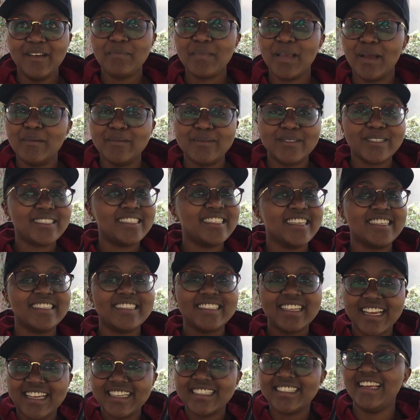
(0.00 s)
Me, I'm just
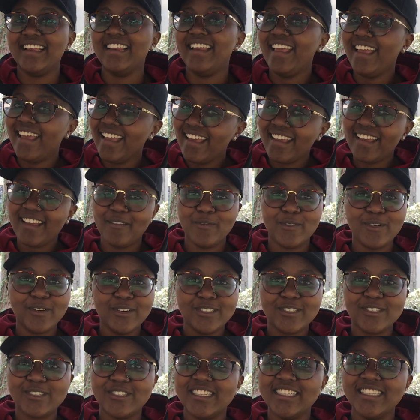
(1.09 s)
excited. Hey, I'm
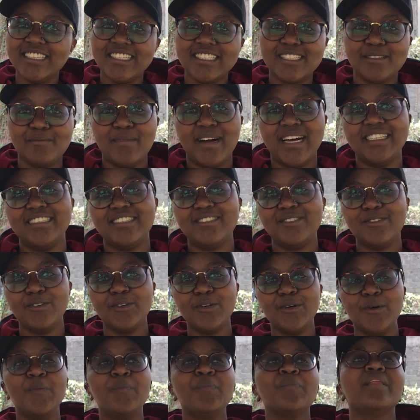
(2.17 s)
going to see this man, you
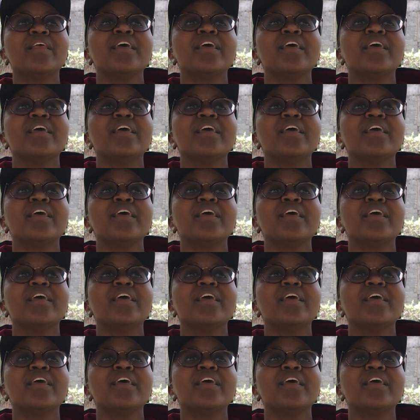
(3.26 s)
know.